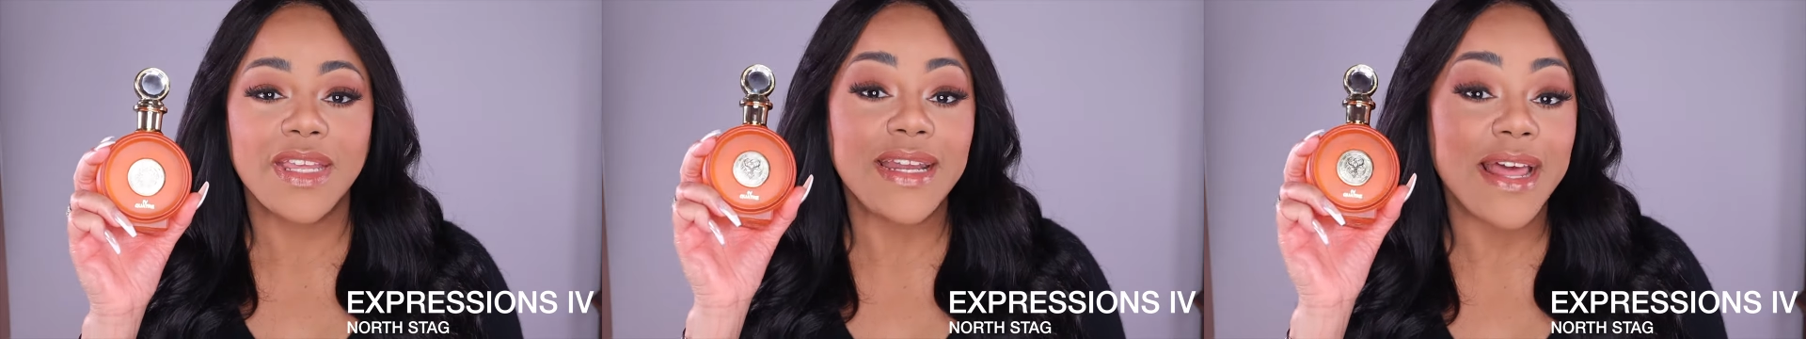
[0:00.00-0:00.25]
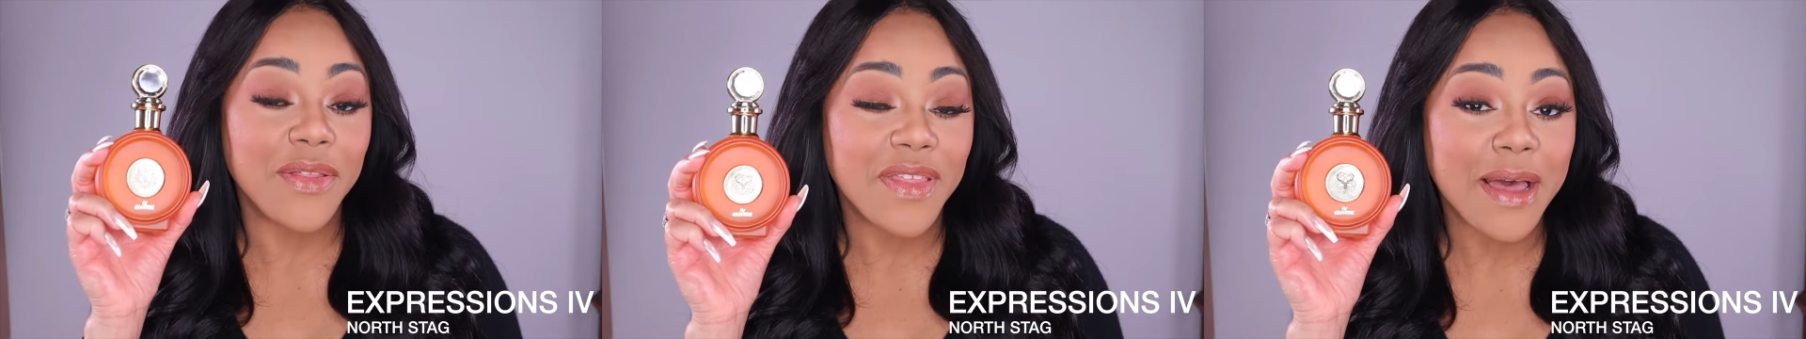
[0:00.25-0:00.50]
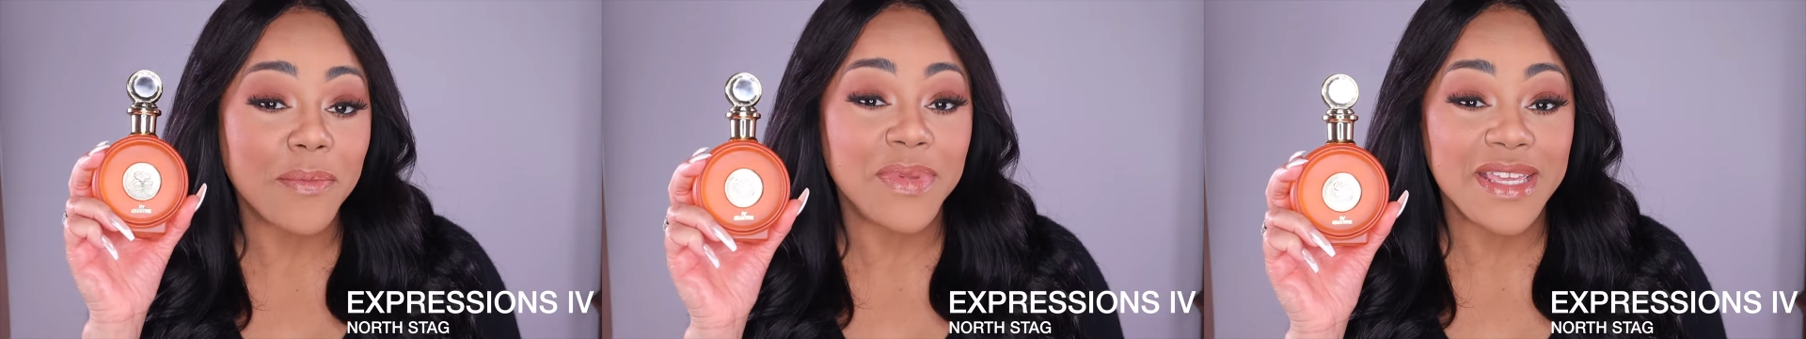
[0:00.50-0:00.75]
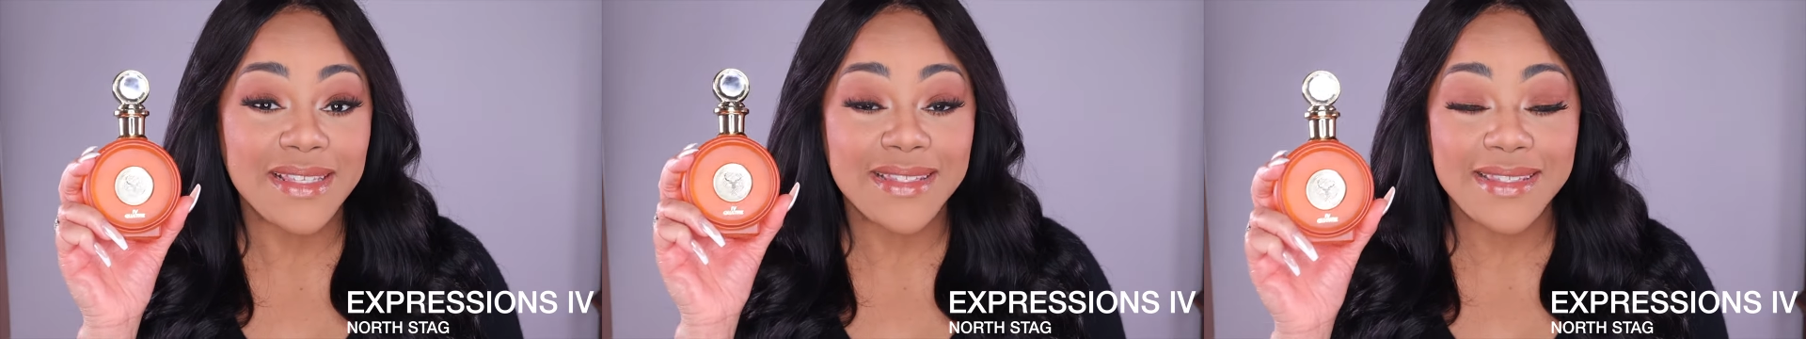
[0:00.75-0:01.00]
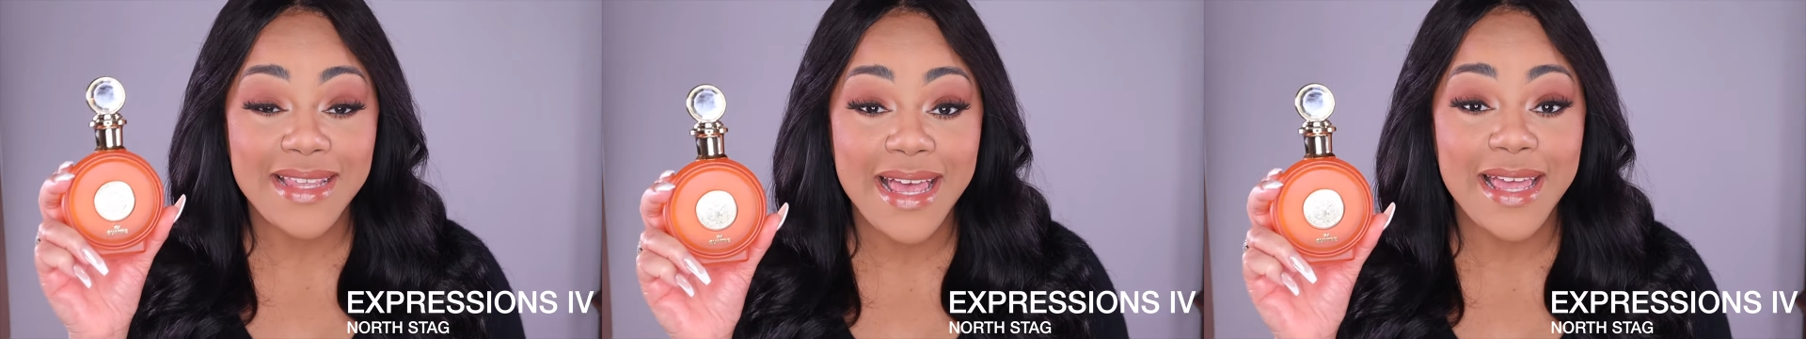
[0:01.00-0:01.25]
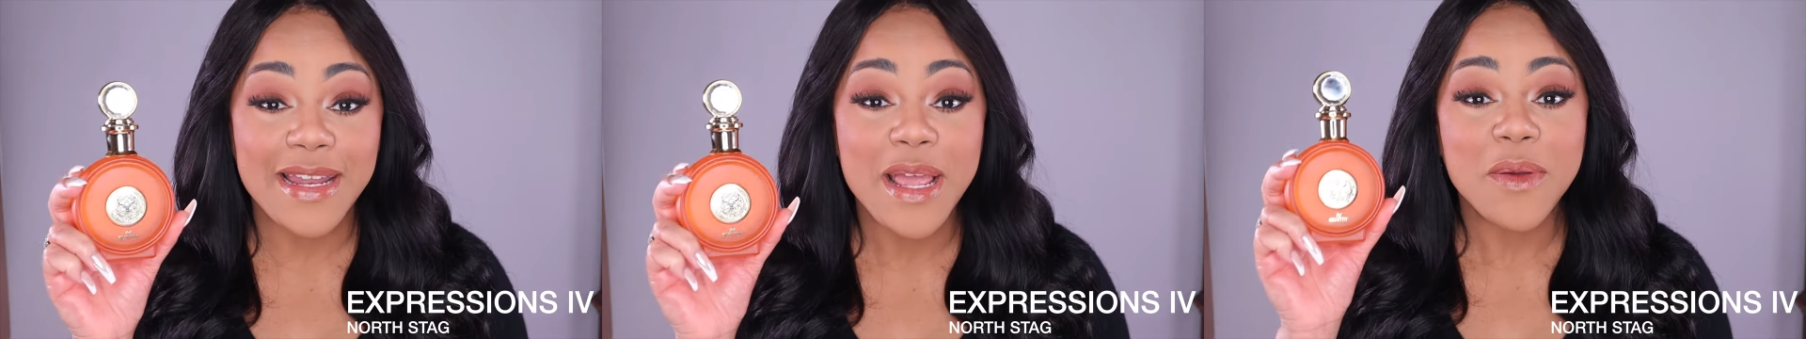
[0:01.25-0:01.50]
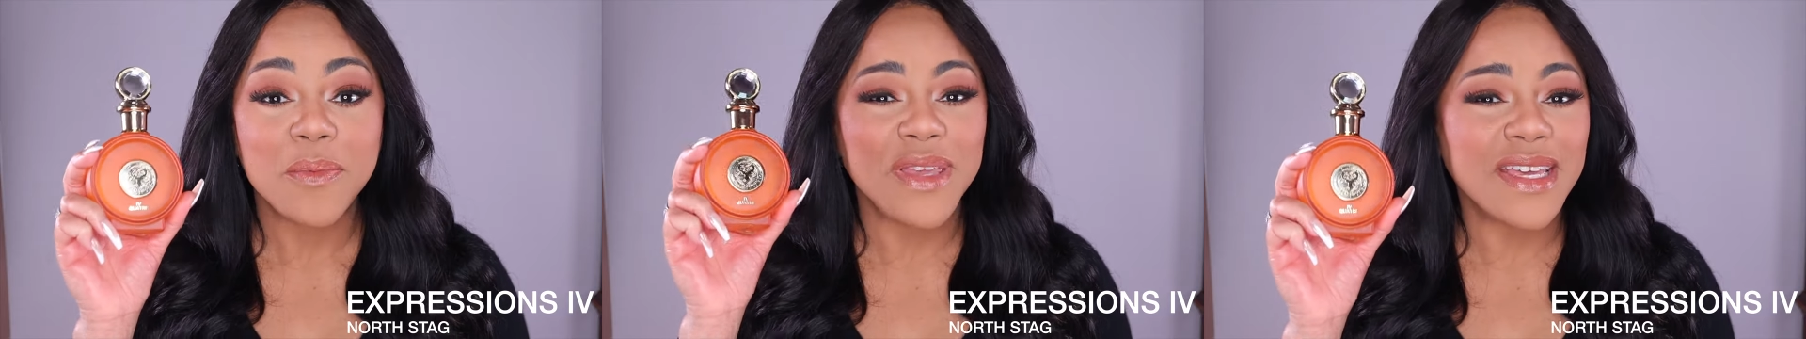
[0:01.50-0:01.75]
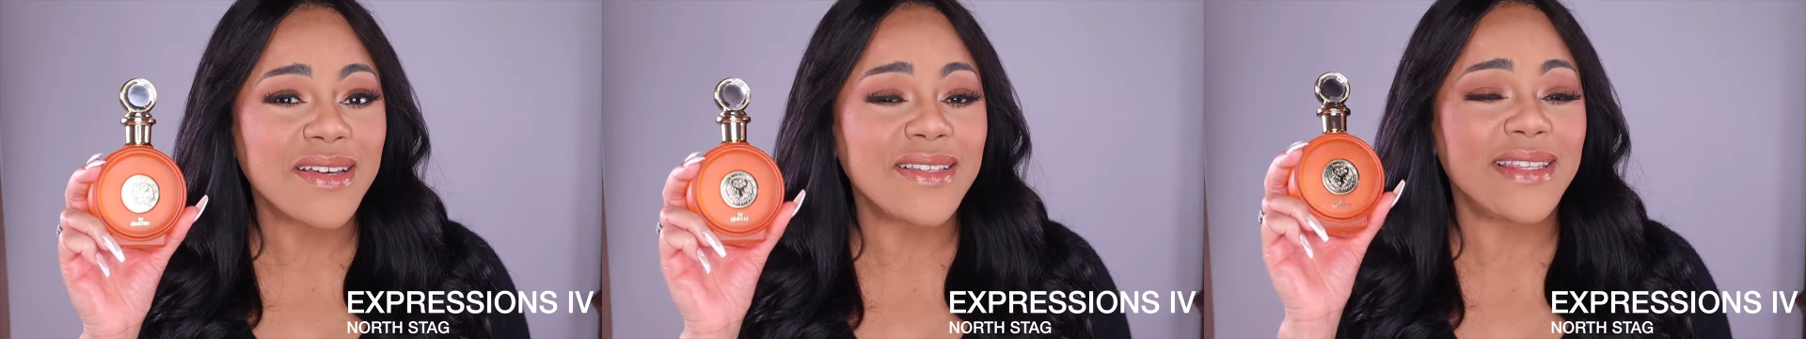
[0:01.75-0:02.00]
Now, that being said,
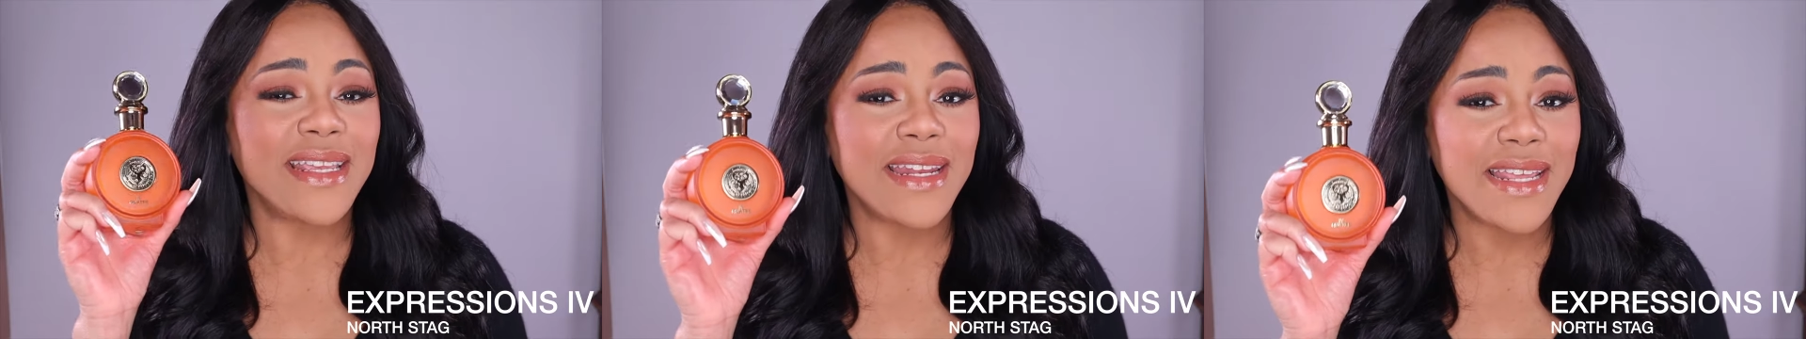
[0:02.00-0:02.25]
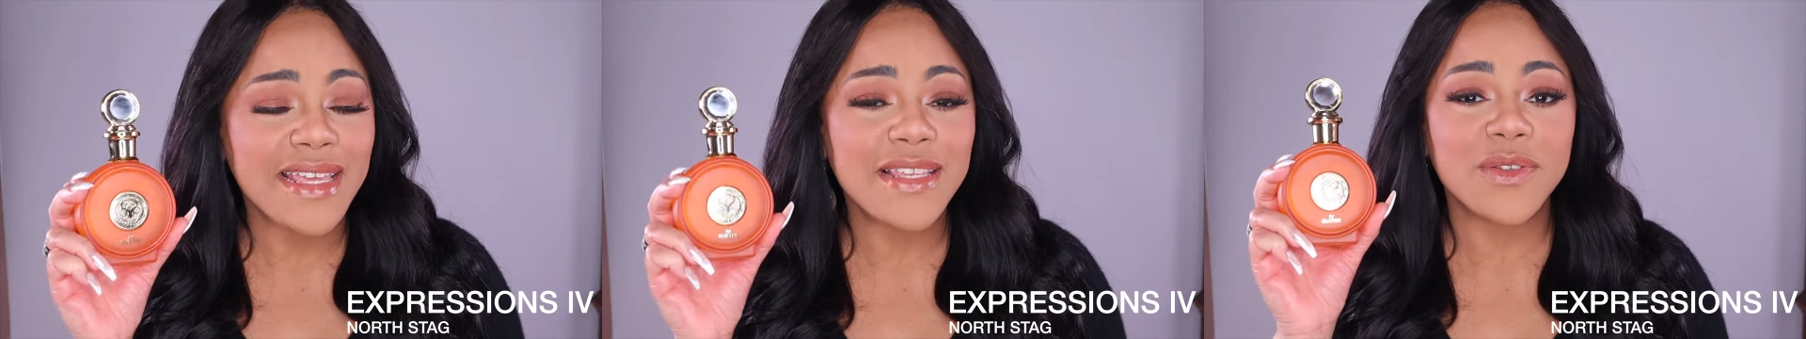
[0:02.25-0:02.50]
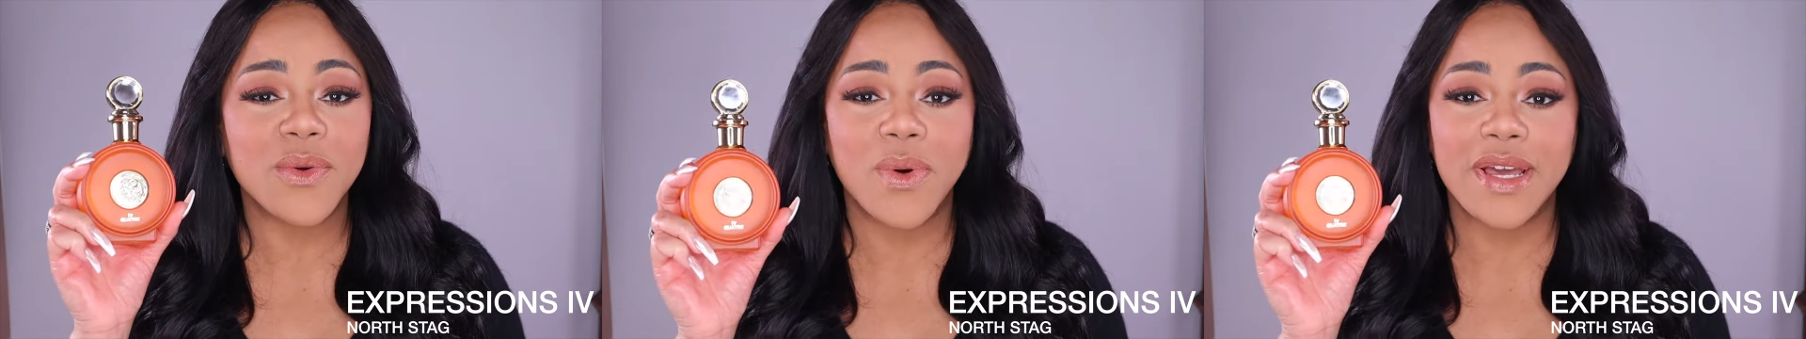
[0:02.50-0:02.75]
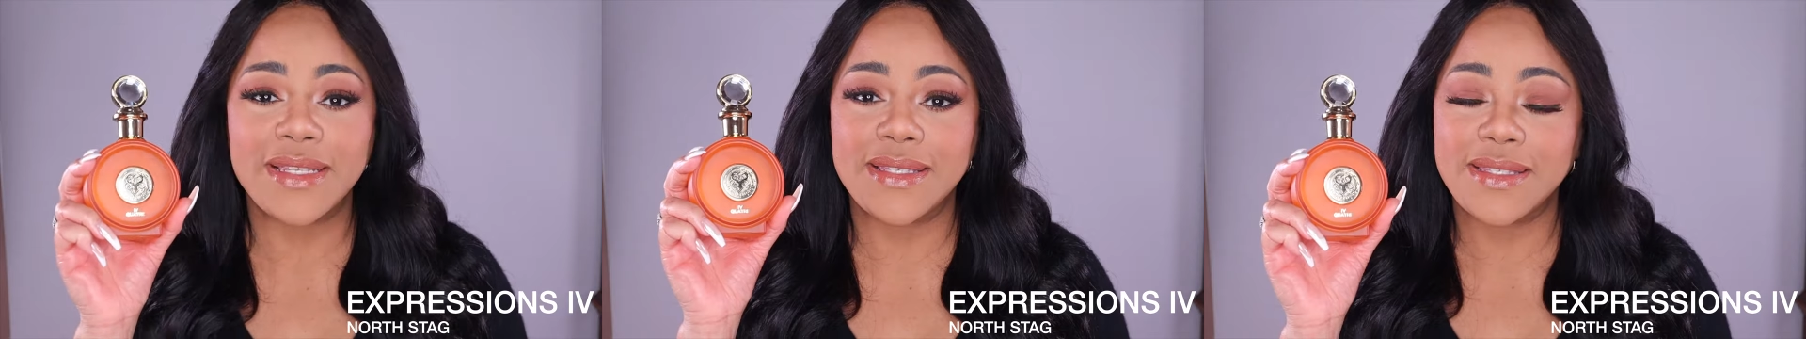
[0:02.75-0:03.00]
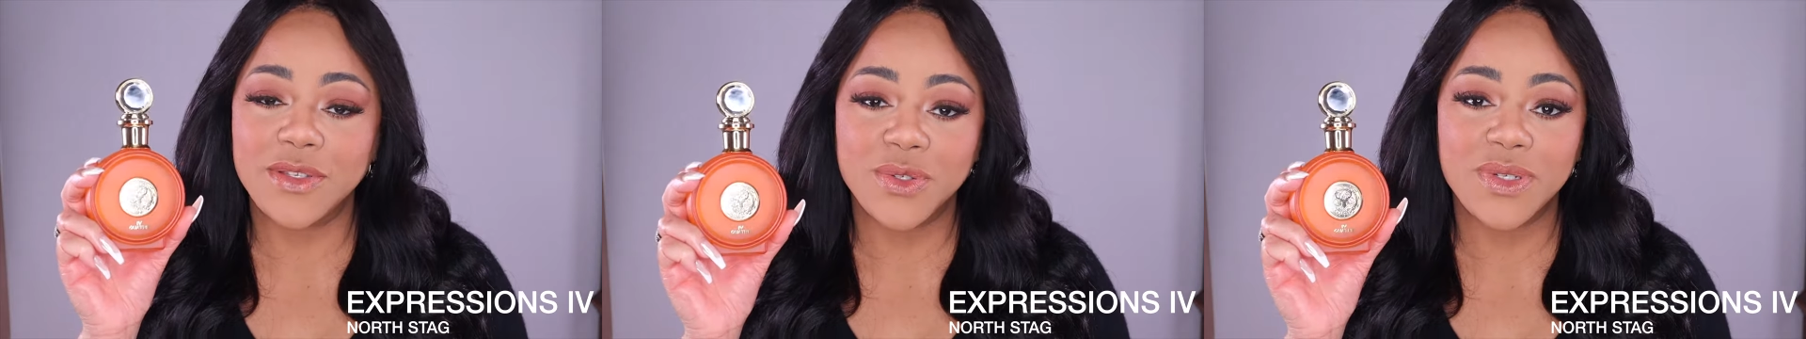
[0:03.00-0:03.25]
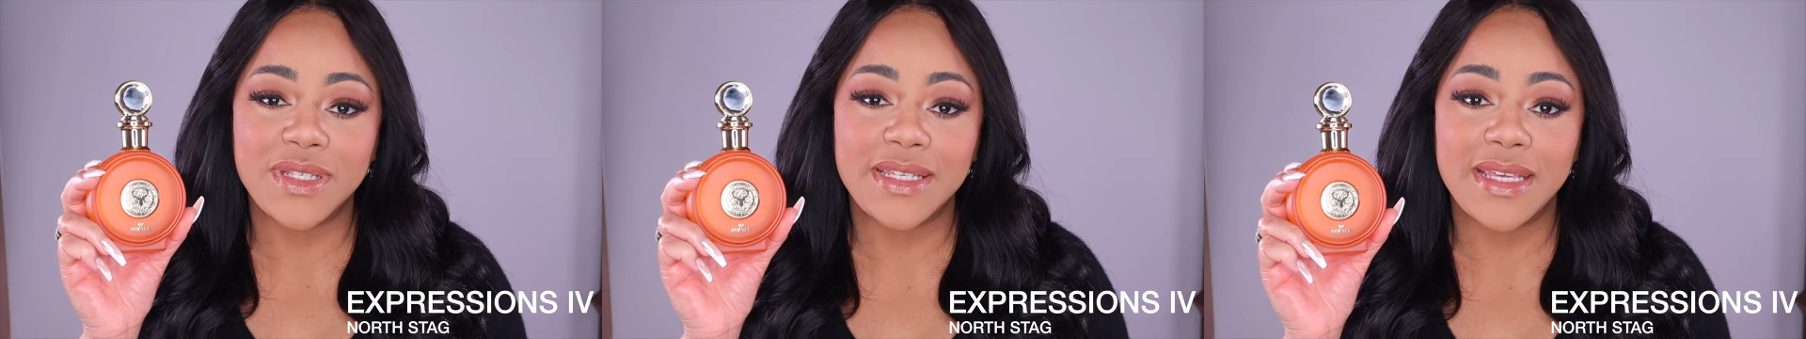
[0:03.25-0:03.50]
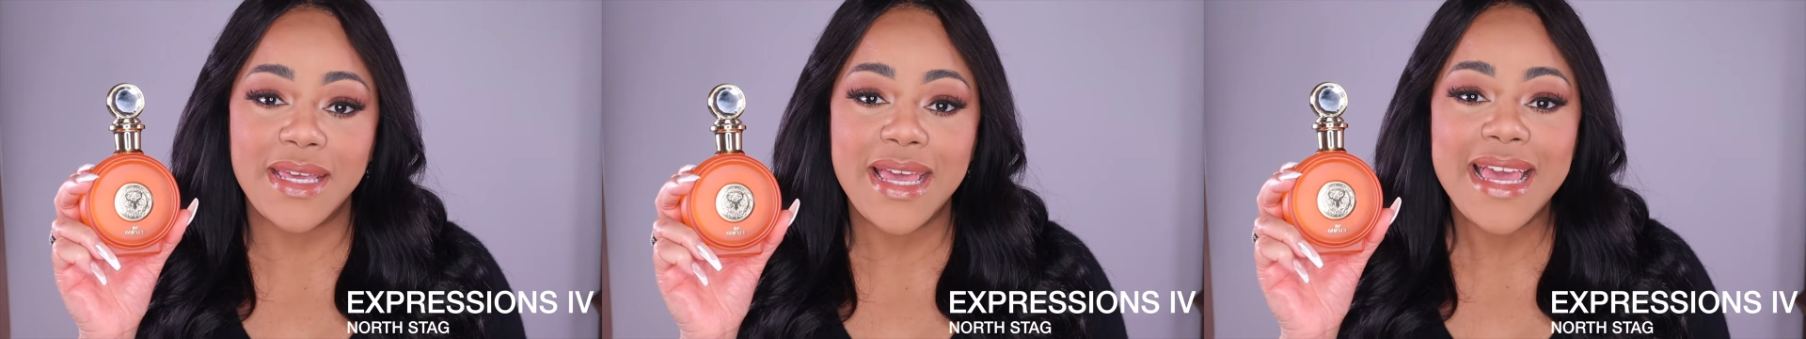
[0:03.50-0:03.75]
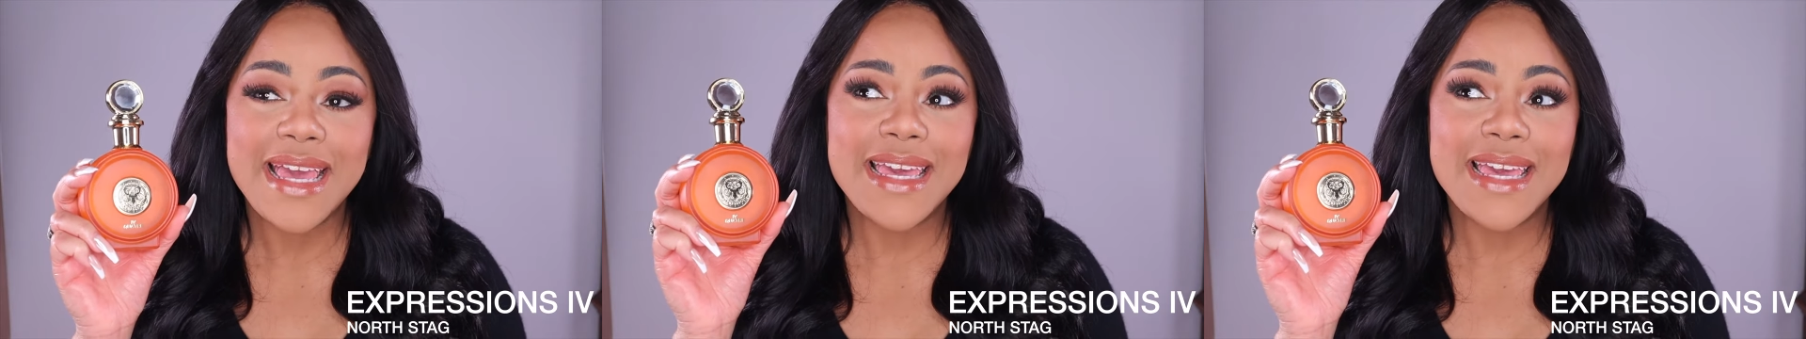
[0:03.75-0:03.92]
because it is quite citrusy,